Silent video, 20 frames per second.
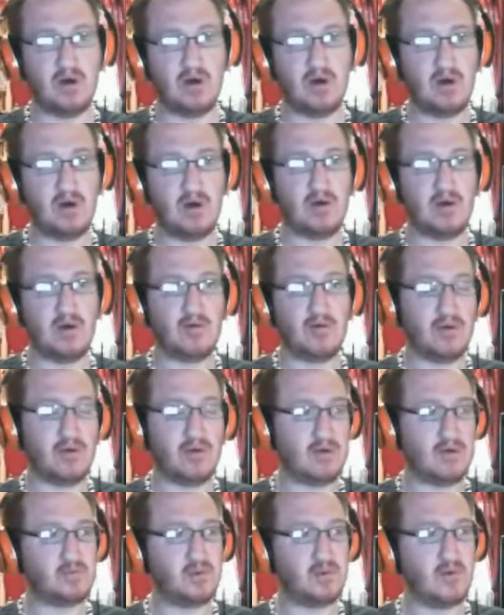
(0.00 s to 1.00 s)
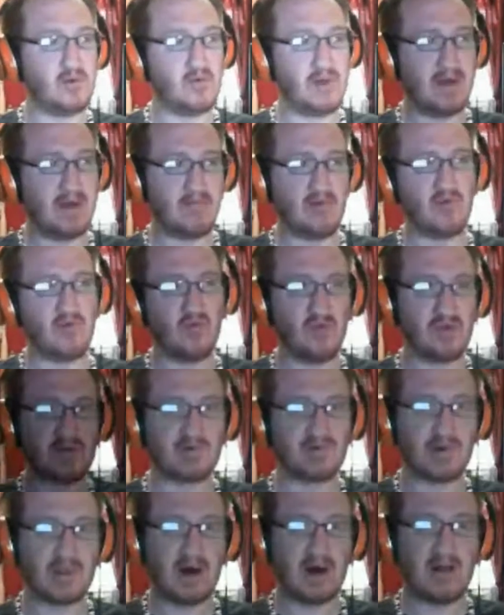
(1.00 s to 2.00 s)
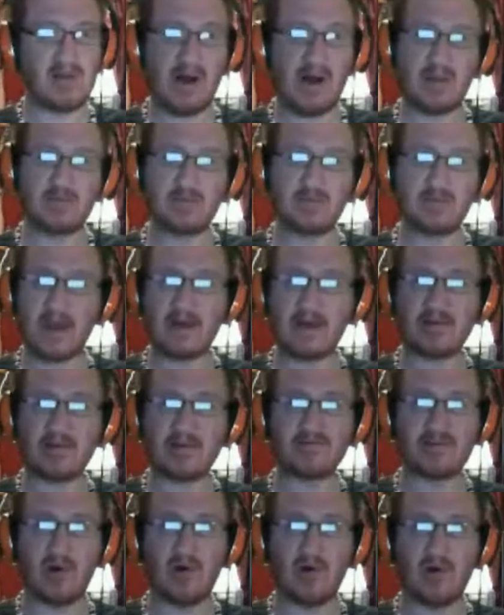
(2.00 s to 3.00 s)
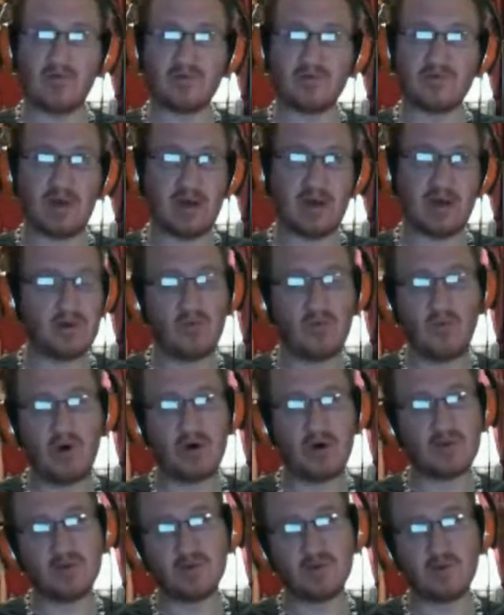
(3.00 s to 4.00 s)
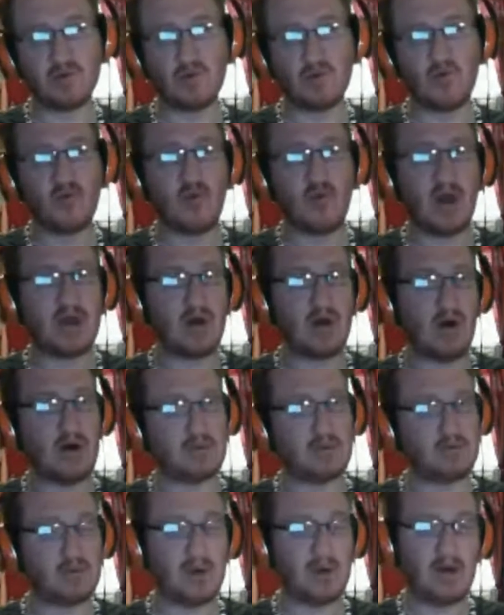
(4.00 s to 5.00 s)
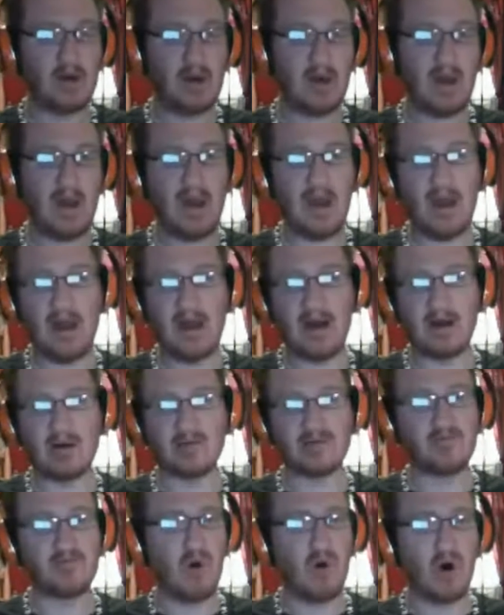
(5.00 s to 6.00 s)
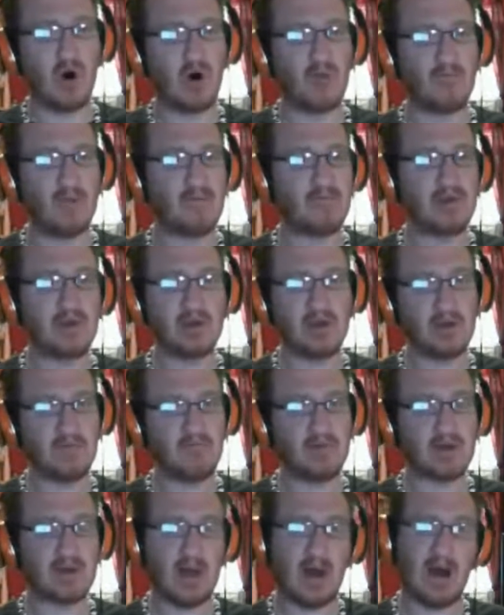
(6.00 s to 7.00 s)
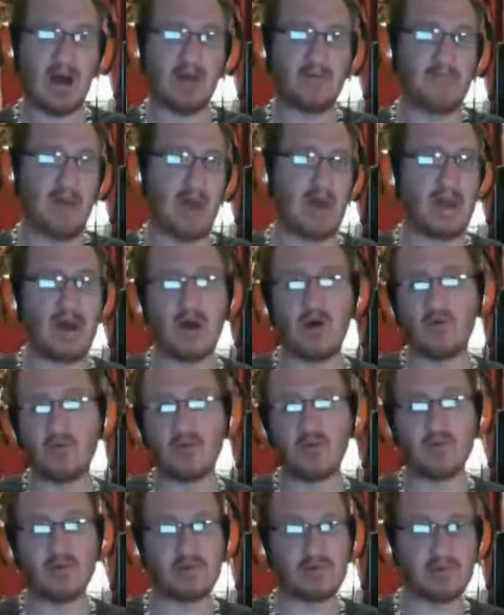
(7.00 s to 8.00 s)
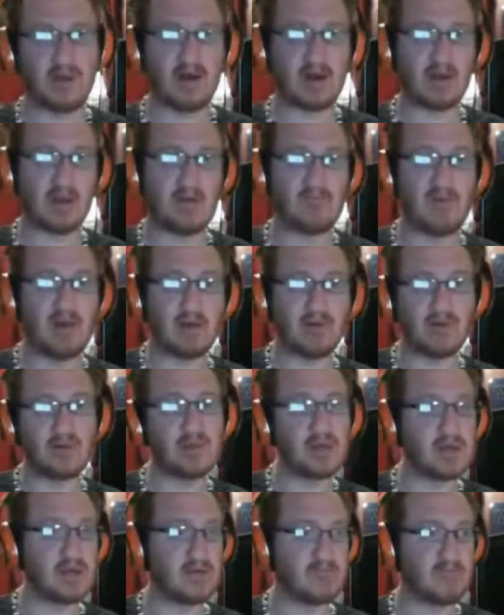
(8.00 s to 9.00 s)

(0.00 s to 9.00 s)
that, for whatever reason, a lot of fans always kind of want to write off as, well, maybe he could be an odd man out or he's not going to make the team.